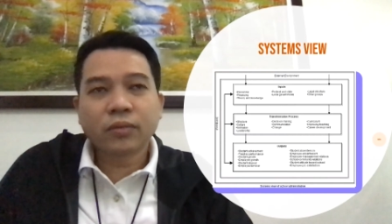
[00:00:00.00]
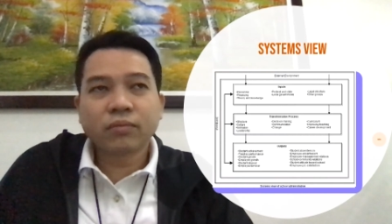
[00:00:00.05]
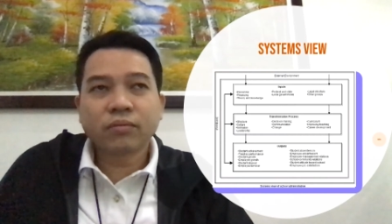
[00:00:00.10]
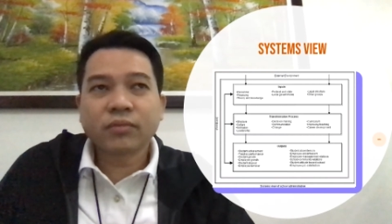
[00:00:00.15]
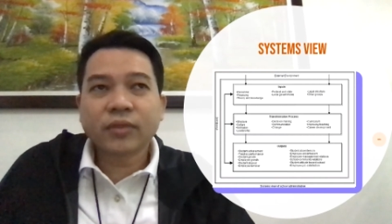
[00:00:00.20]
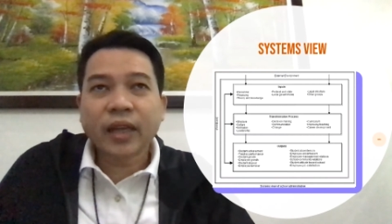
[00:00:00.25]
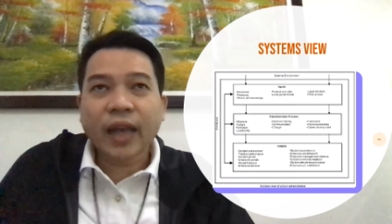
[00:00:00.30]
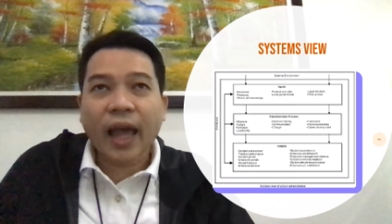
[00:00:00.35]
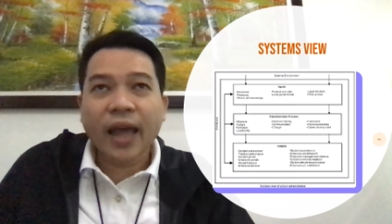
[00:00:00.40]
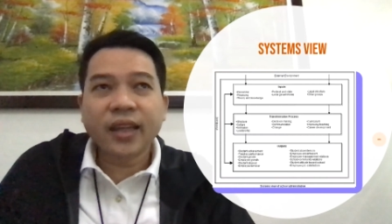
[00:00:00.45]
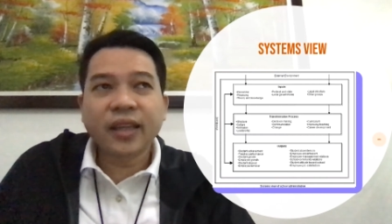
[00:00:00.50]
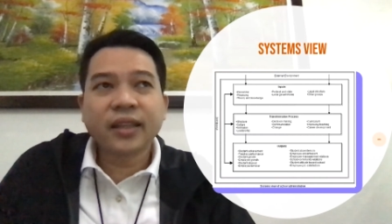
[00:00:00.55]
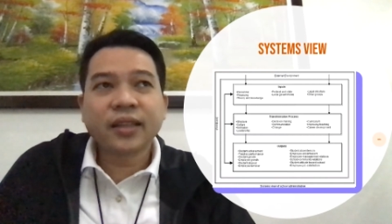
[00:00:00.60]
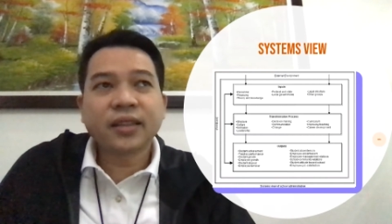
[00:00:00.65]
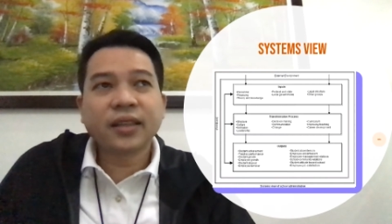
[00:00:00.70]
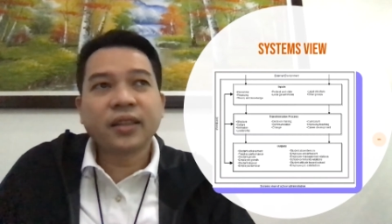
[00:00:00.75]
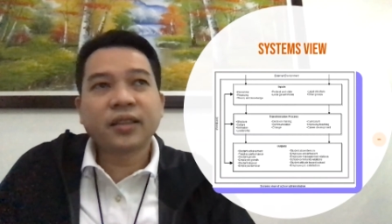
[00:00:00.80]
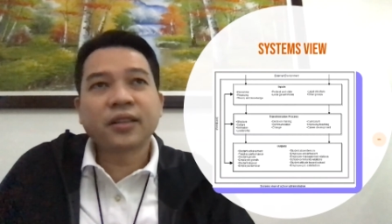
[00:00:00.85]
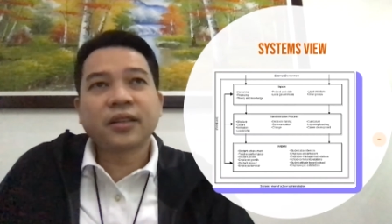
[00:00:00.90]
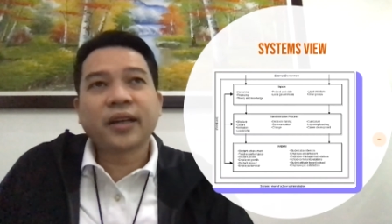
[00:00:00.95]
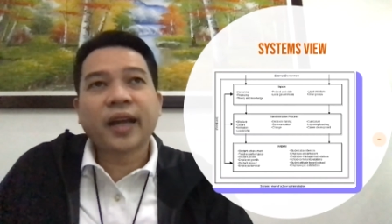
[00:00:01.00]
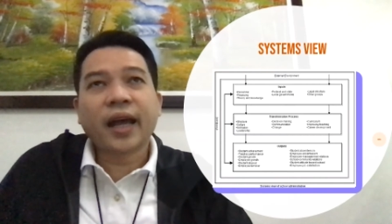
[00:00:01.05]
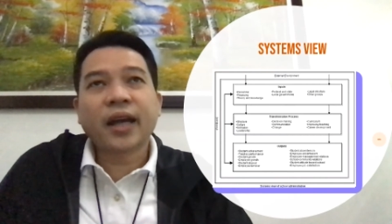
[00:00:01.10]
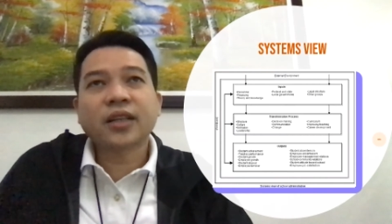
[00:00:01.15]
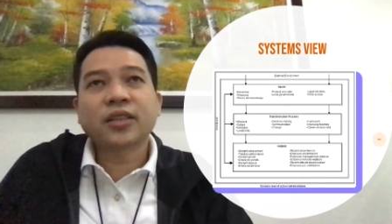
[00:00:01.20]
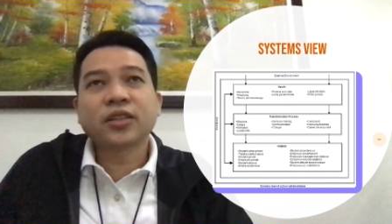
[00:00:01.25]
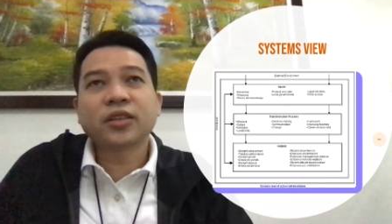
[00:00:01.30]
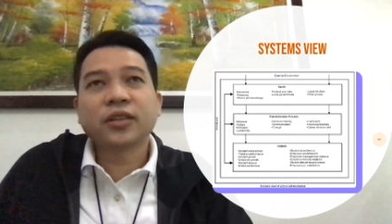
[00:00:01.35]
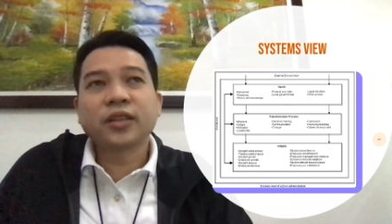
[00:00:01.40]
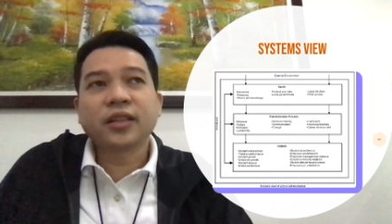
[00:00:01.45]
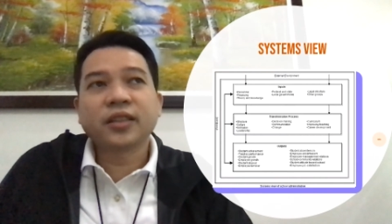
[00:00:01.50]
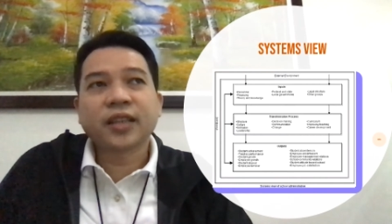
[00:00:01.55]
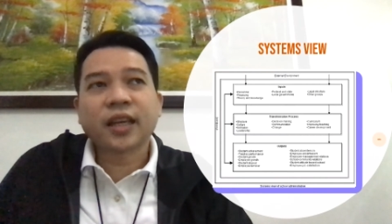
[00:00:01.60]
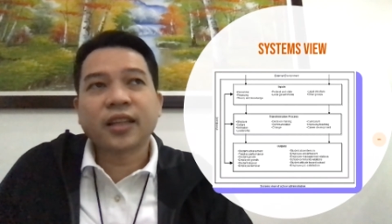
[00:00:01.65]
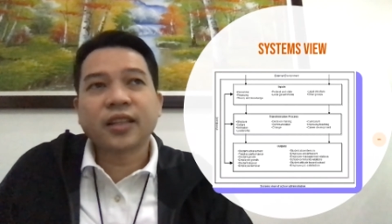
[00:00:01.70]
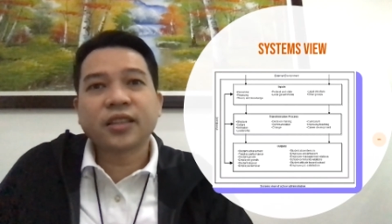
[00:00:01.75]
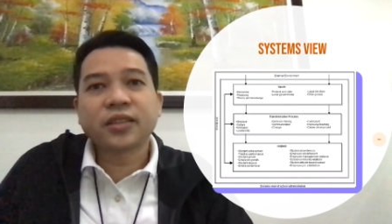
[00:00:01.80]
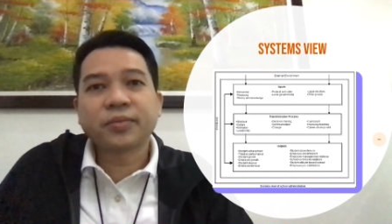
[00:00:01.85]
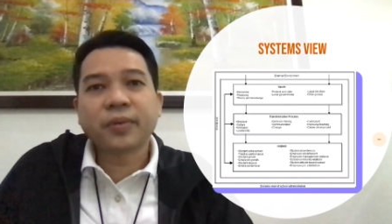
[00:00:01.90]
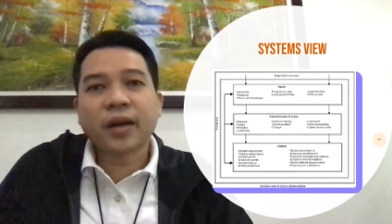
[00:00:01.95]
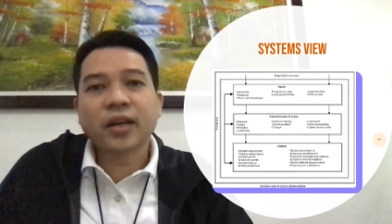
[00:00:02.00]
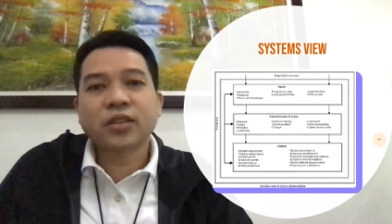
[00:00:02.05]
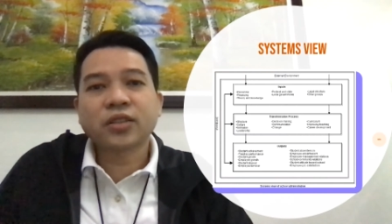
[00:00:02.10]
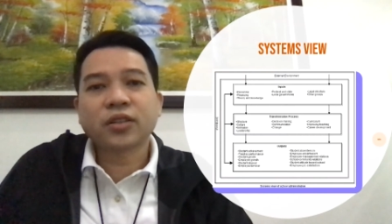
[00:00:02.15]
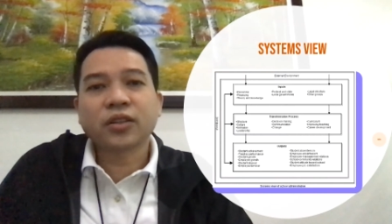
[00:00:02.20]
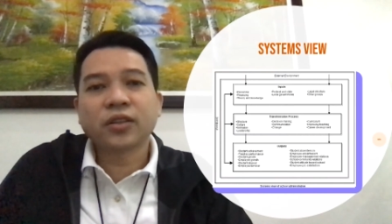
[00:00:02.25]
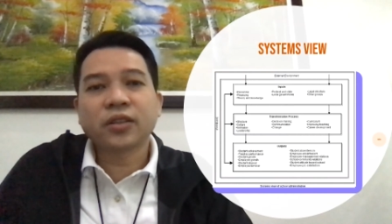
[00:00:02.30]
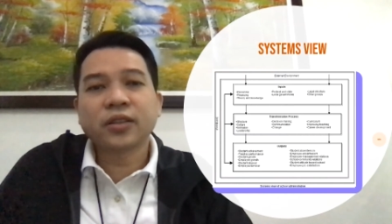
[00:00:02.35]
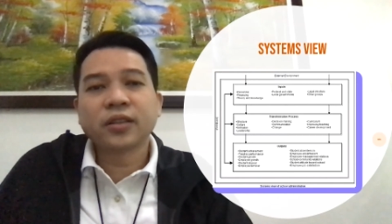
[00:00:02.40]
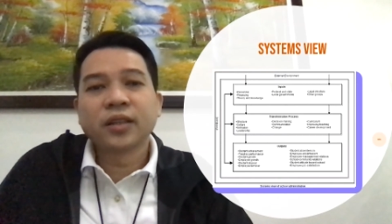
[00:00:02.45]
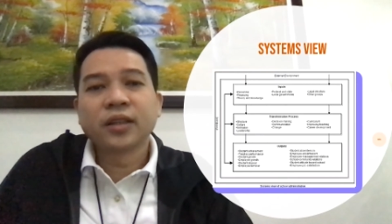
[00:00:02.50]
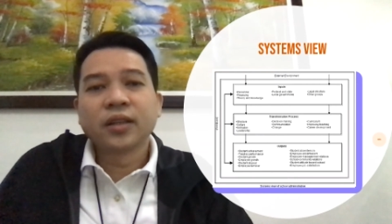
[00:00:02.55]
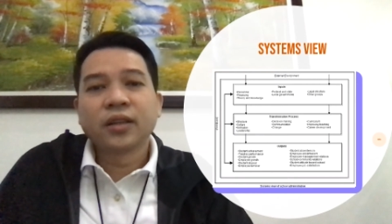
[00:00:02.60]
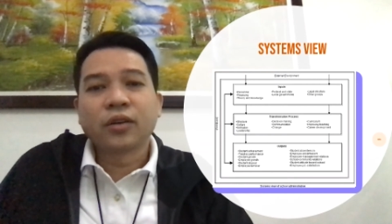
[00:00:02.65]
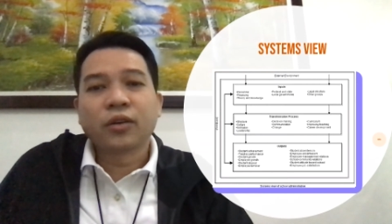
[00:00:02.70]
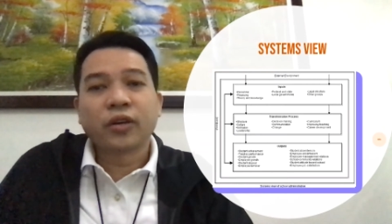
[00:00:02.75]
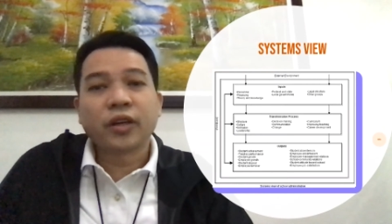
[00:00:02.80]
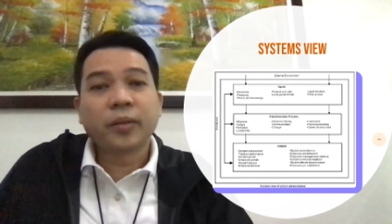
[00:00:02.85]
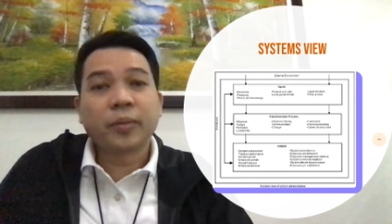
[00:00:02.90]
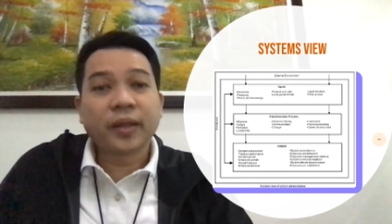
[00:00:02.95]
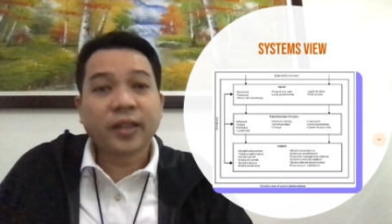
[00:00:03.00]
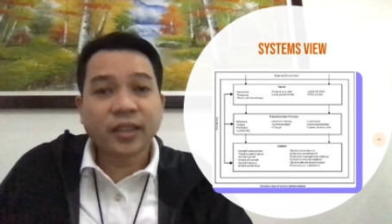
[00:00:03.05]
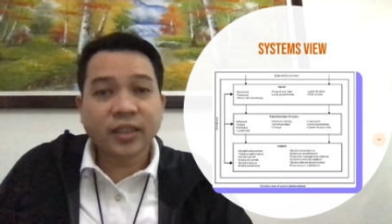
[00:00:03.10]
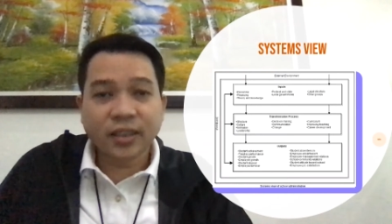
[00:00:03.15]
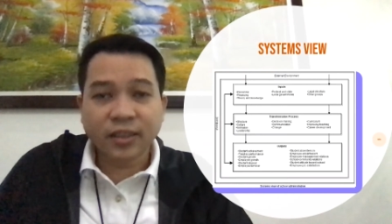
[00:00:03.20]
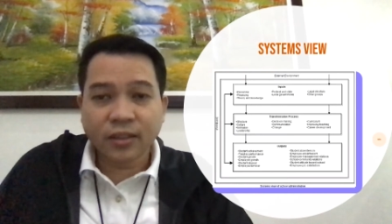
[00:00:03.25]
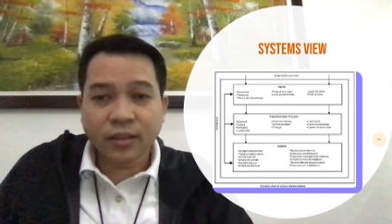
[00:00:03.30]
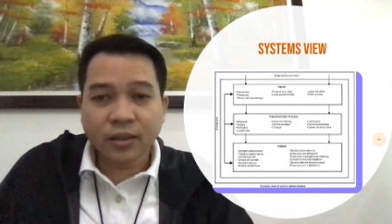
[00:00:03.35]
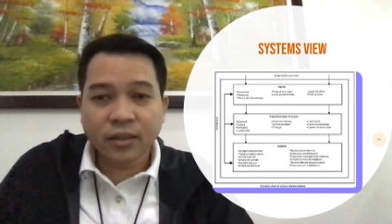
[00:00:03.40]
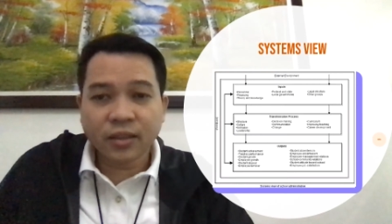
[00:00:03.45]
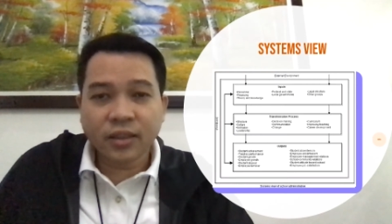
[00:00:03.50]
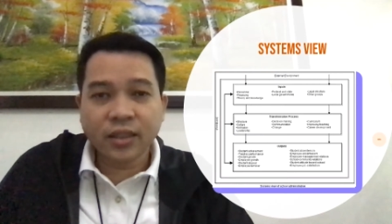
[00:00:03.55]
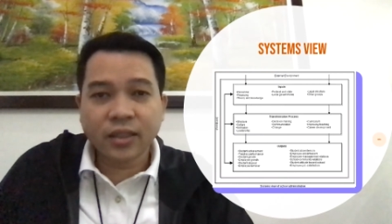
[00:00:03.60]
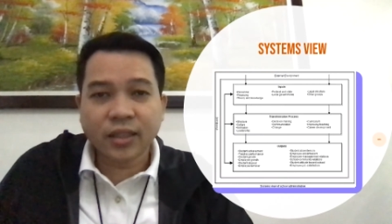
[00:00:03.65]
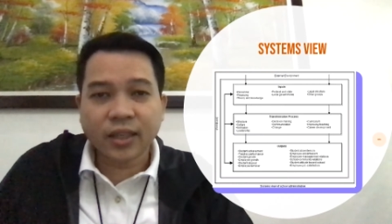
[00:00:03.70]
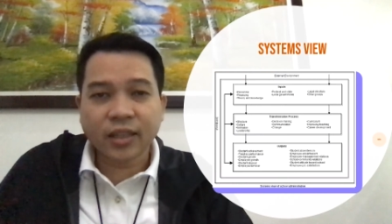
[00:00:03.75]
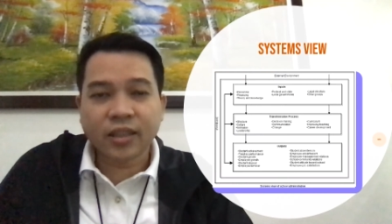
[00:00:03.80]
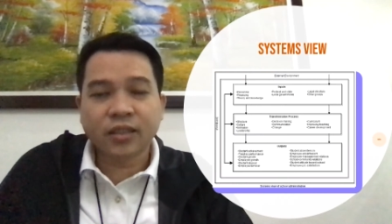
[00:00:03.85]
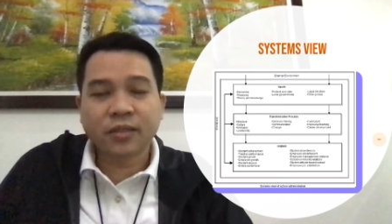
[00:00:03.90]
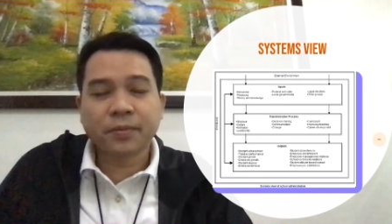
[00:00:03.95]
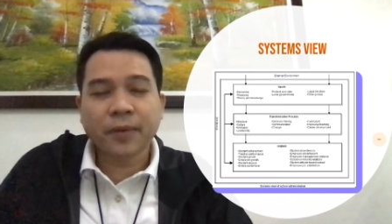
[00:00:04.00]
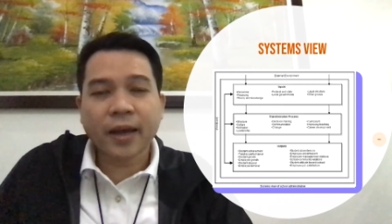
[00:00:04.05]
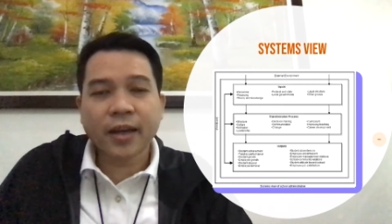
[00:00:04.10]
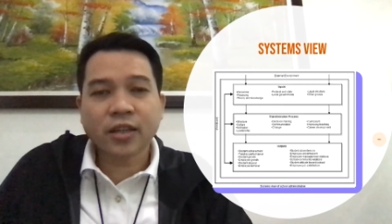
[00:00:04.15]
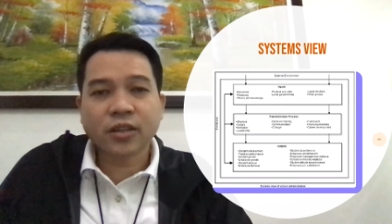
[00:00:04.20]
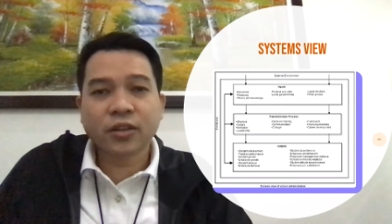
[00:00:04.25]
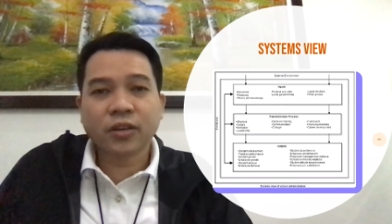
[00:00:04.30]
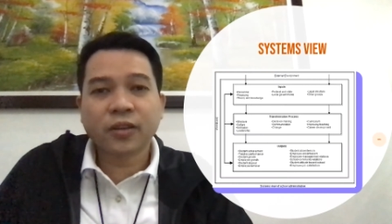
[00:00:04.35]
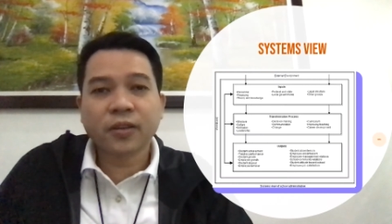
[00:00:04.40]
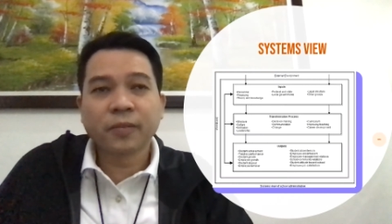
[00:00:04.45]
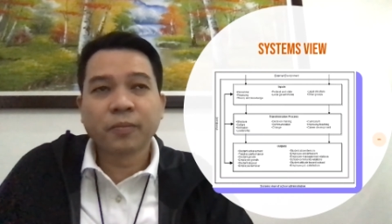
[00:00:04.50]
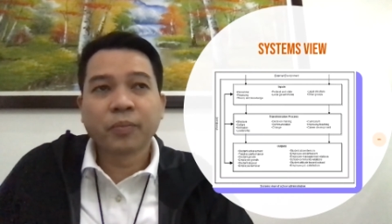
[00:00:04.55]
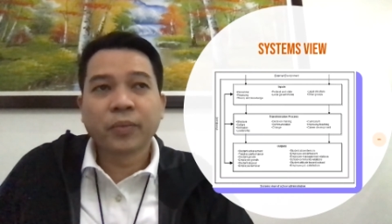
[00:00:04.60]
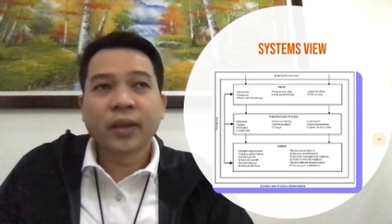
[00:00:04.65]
client interaction and satisfaction, or even dissatisfaction,